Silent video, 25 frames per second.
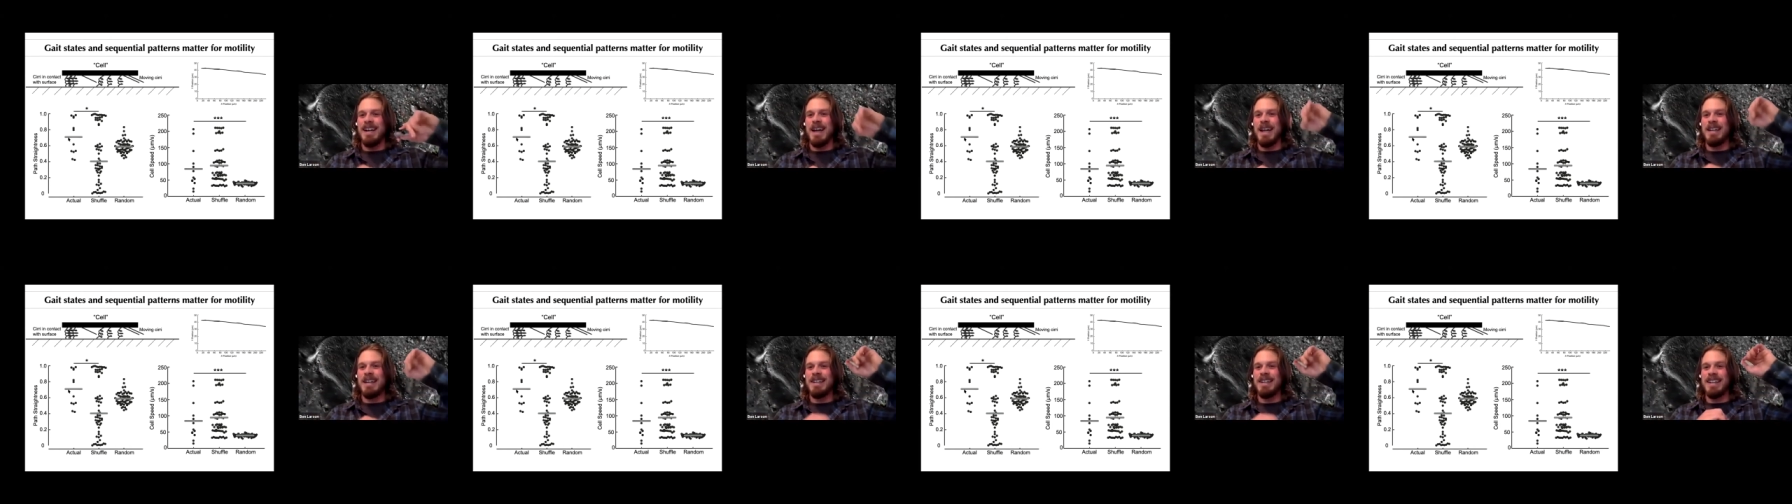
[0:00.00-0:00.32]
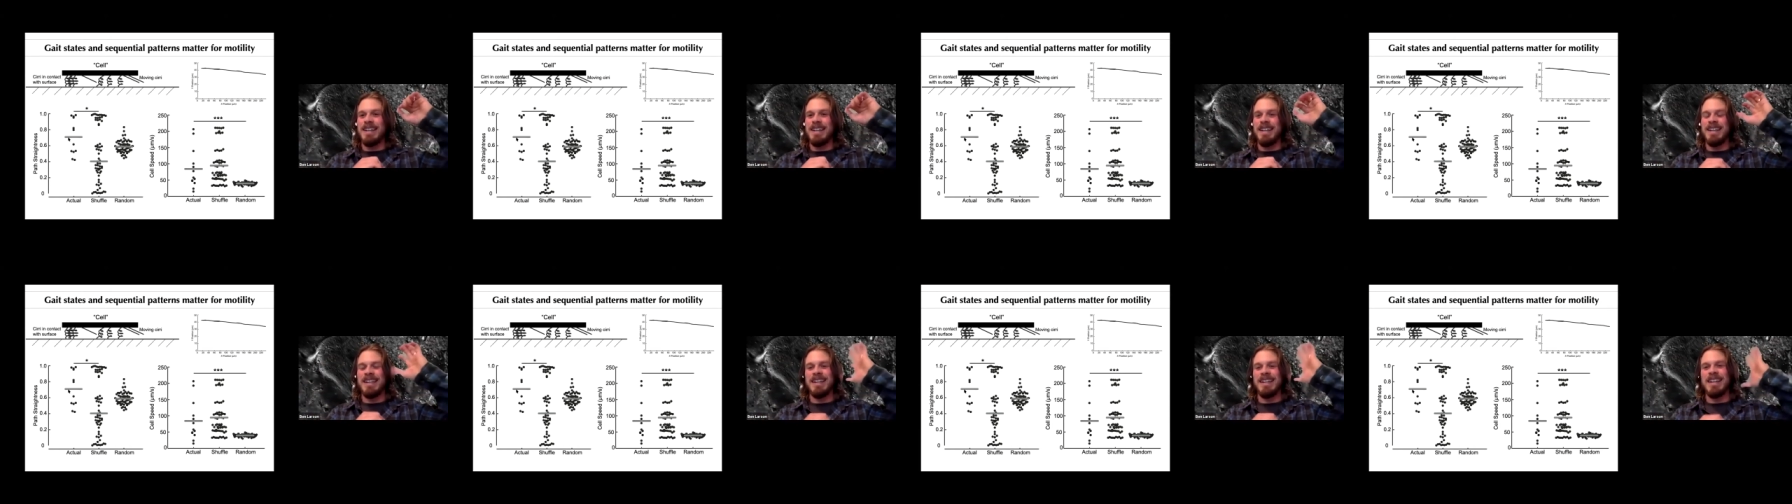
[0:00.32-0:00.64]
and
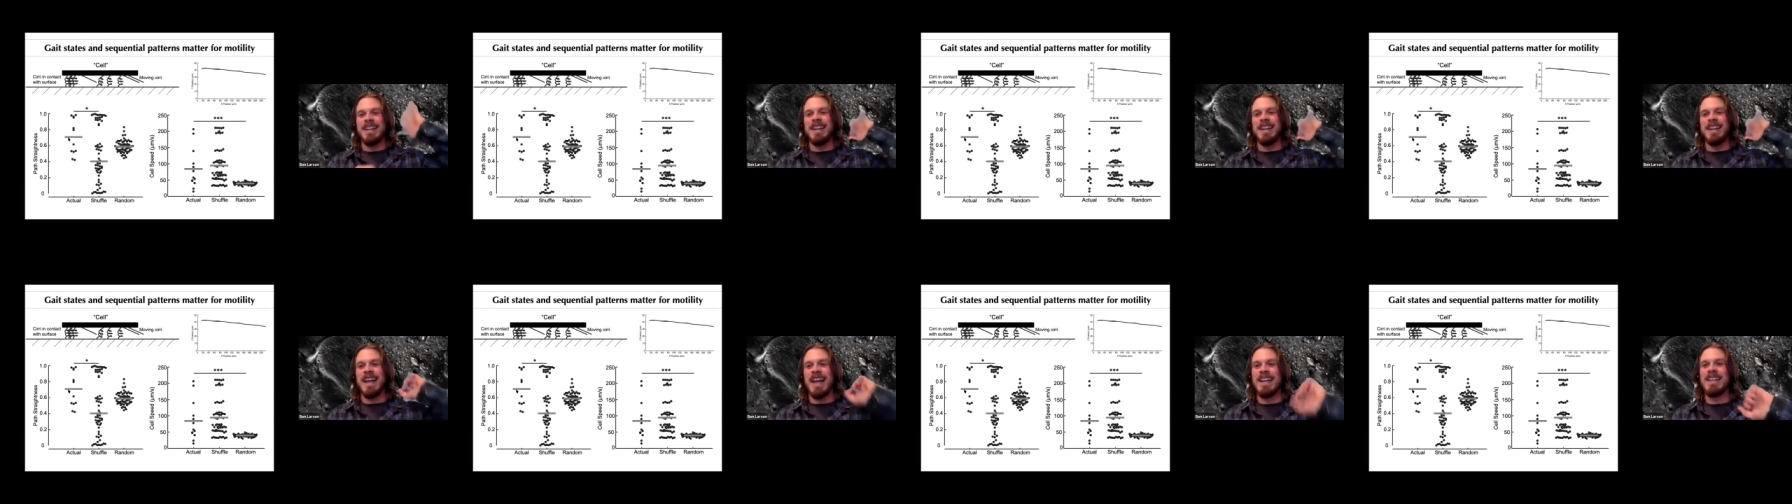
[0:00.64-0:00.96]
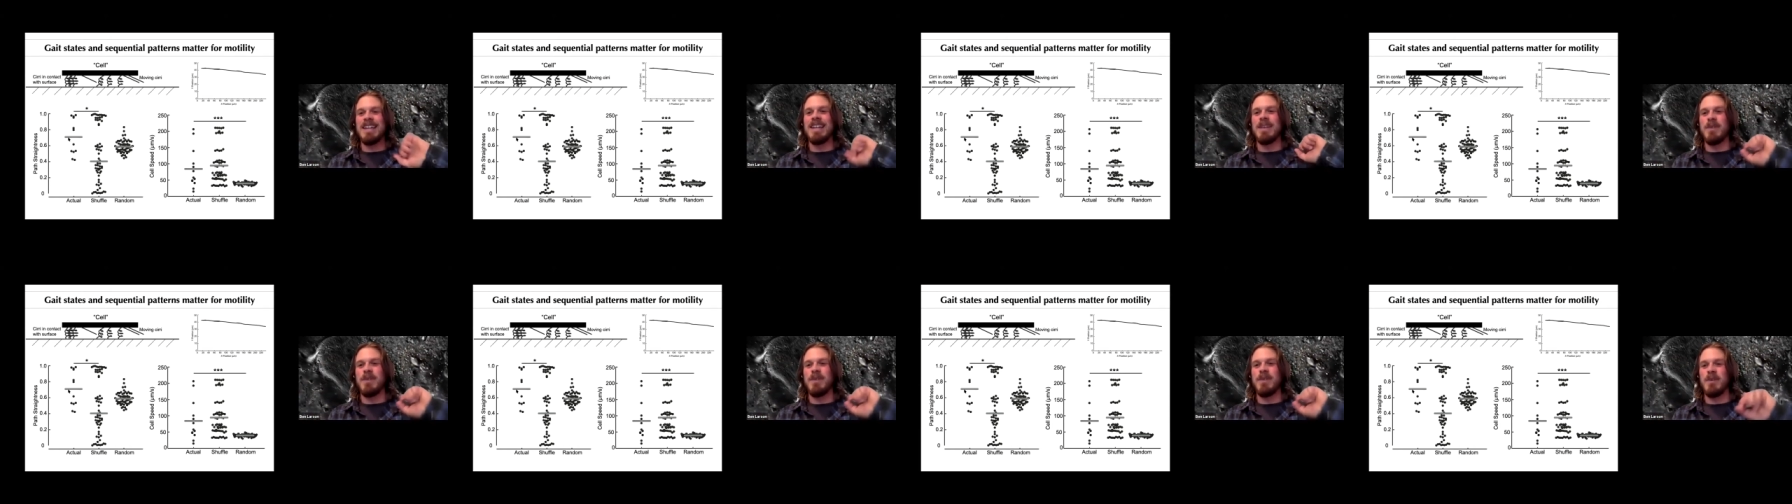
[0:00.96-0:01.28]
in
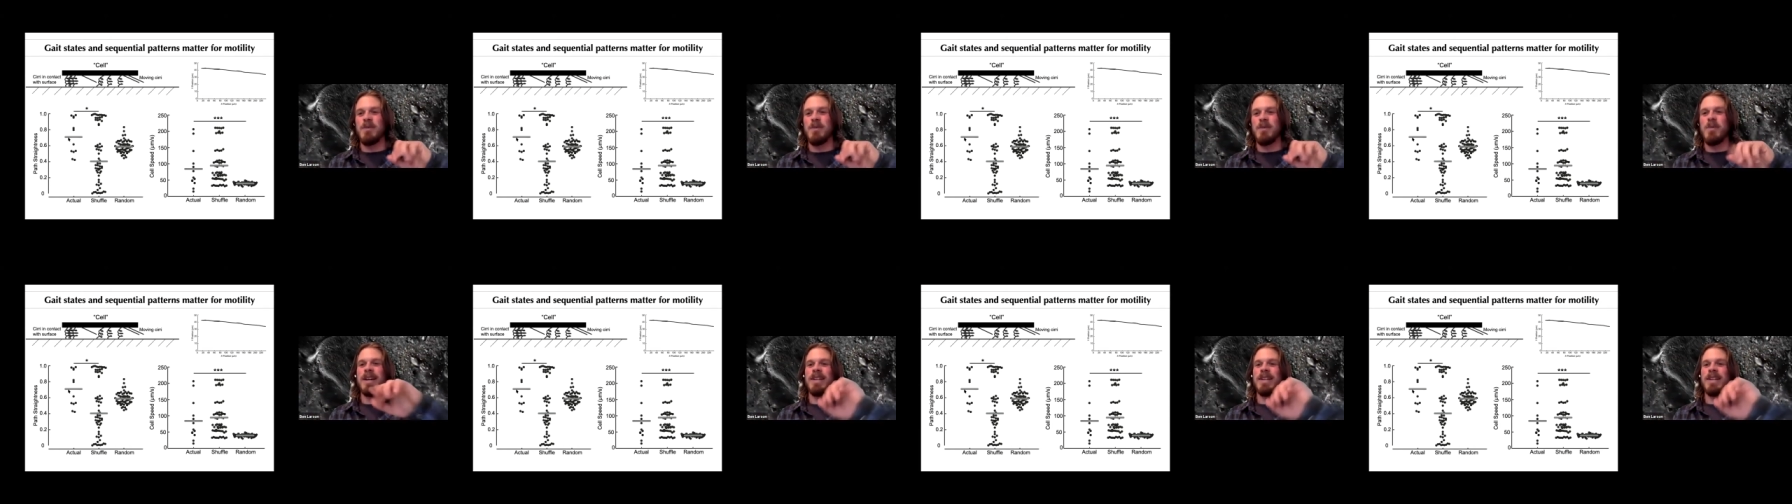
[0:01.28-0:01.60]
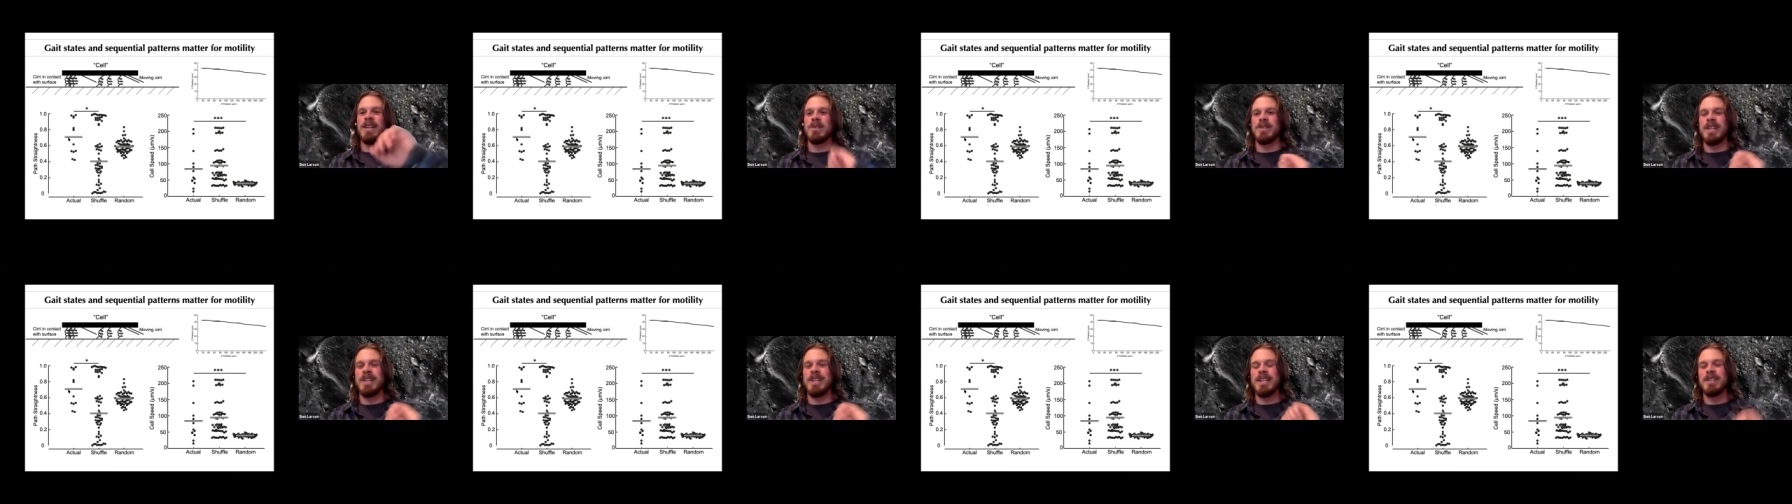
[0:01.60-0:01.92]
any given walking
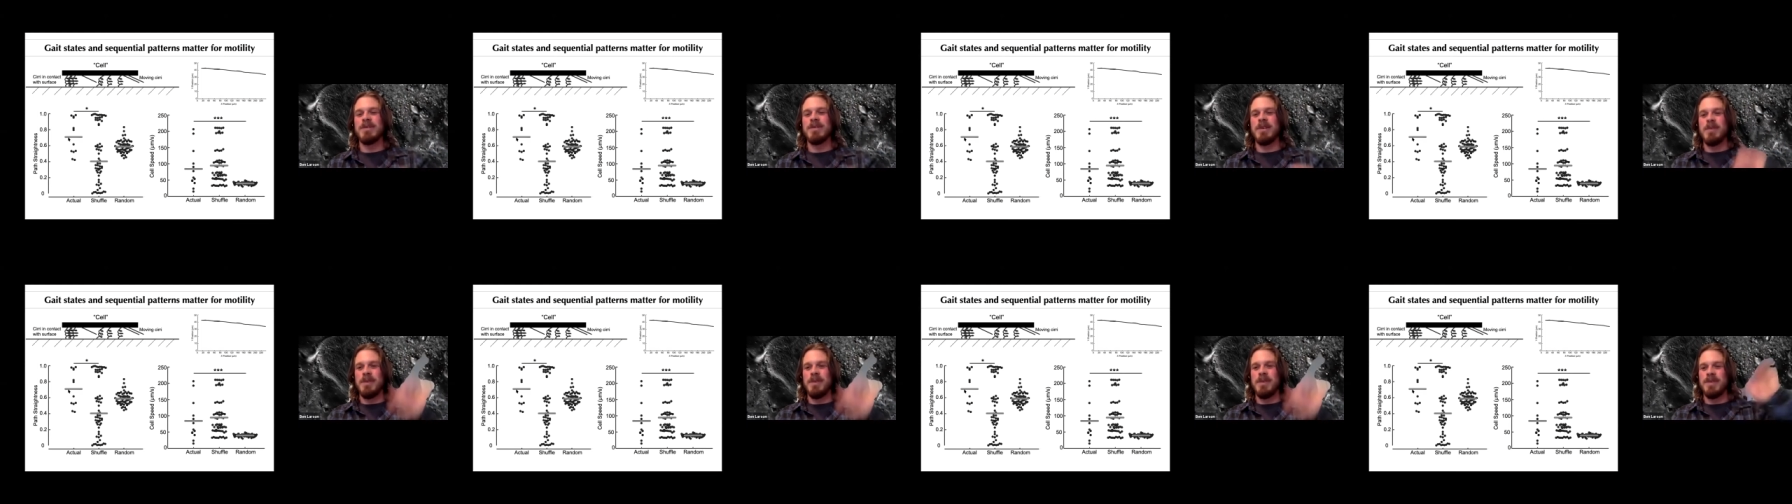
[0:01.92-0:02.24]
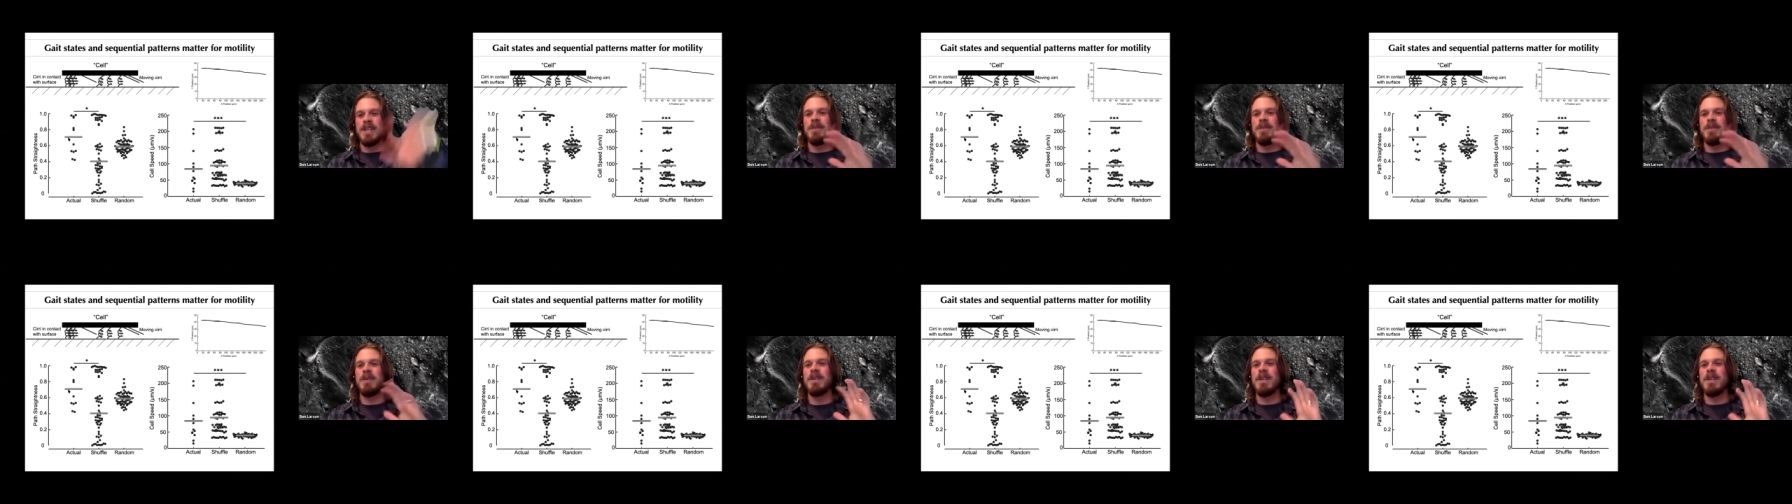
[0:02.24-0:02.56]
trajectory. We've
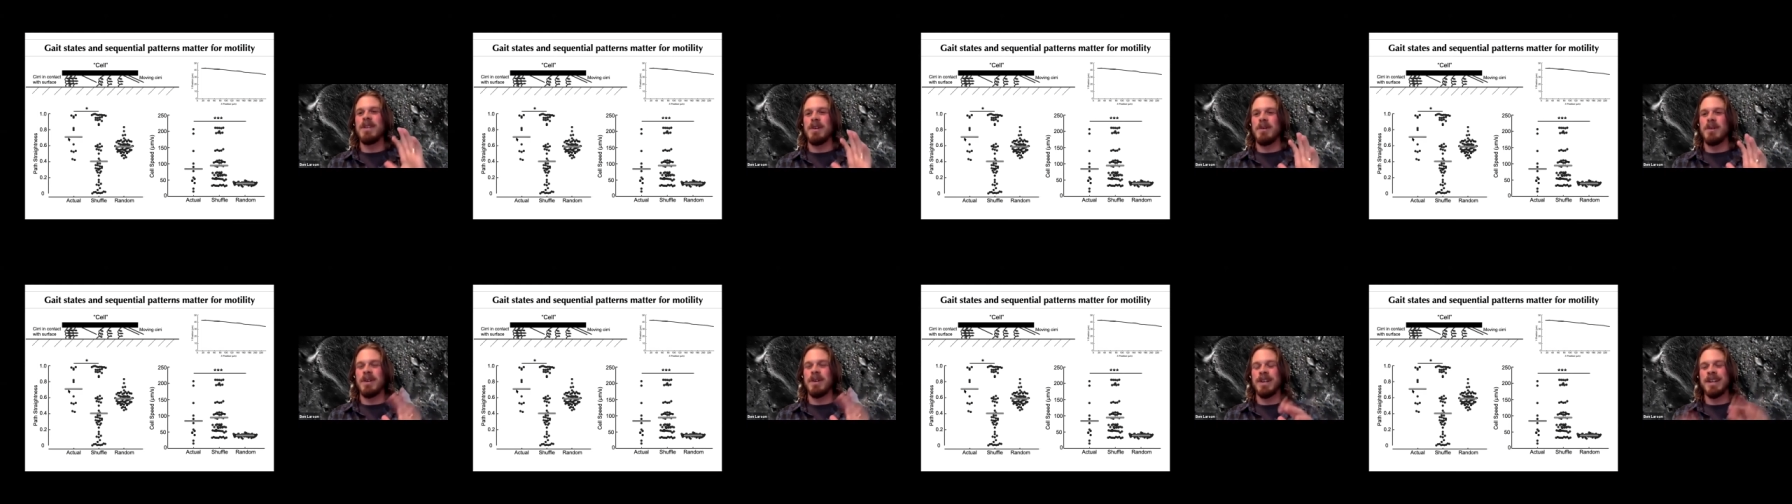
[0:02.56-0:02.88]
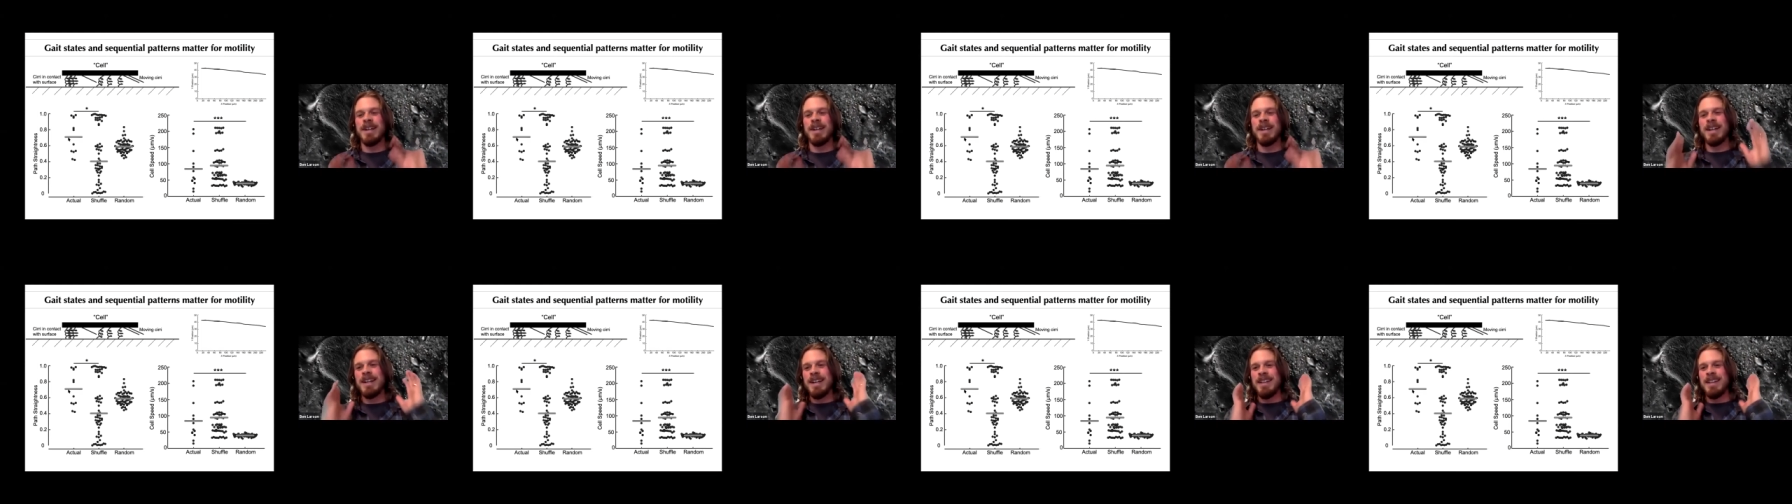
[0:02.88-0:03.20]
shuffled the
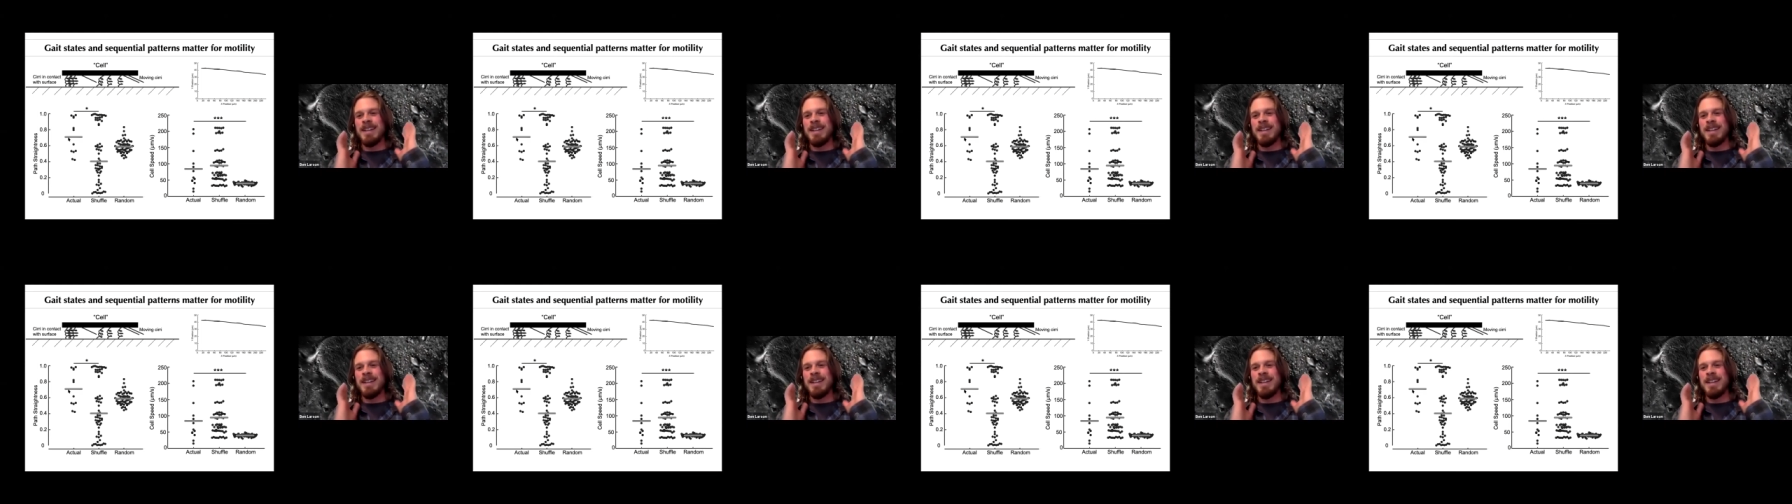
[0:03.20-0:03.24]
order.